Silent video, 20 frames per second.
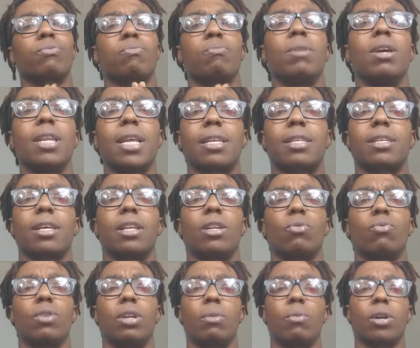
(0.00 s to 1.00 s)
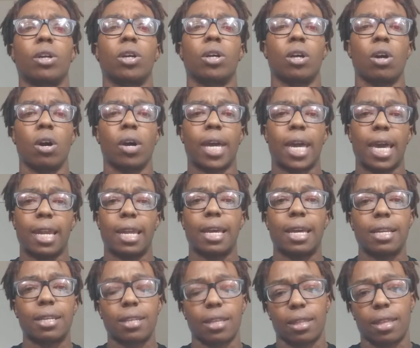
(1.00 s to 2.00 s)
me necessarily don't really want to get
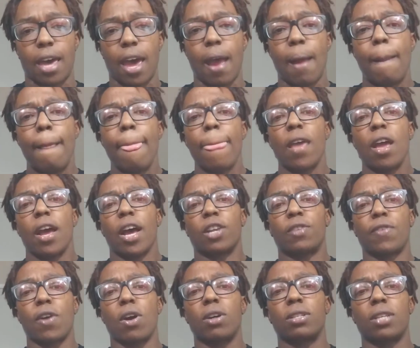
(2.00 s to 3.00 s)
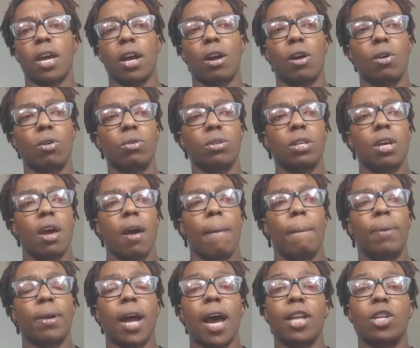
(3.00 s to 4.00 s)
into that as far as that goes,
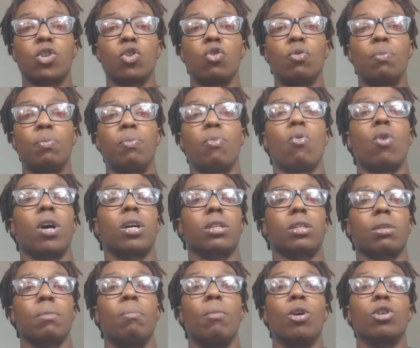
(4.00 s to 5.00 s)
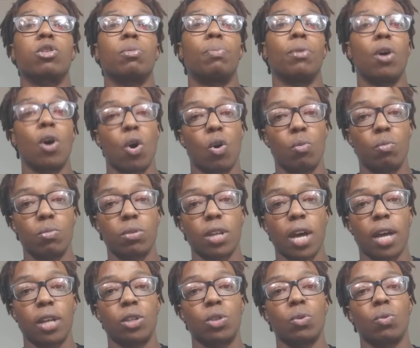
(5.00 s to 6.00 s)
but I do want multiple homes.
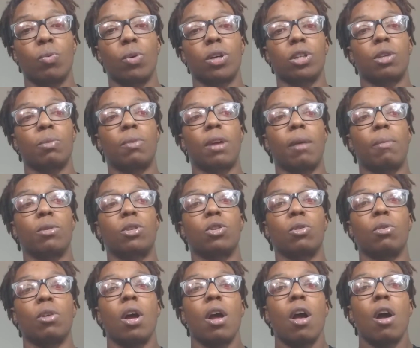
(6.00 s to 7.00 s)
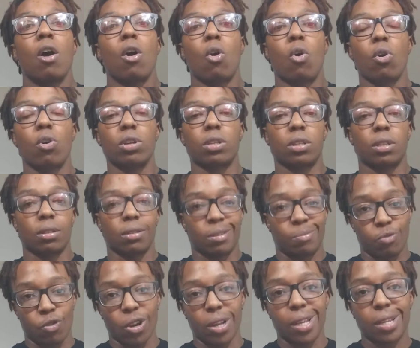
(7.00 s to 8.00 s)
I do want to be able to, of course,
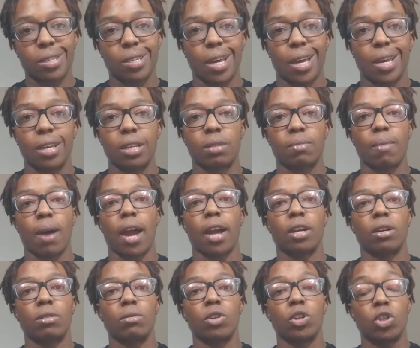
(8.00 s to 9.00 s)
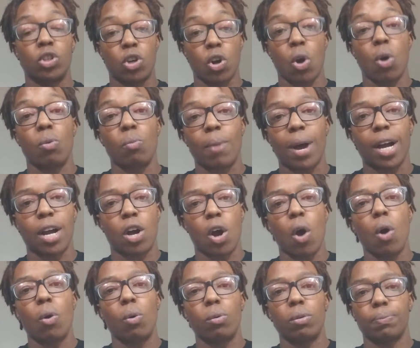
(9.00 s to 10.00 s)
real estate is my goal,
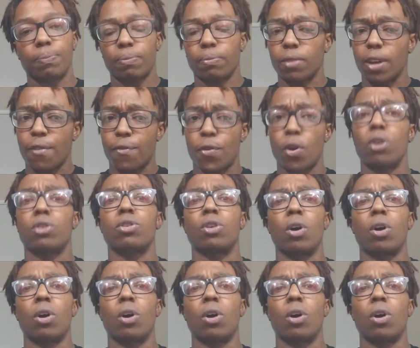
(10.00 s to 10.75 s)
my first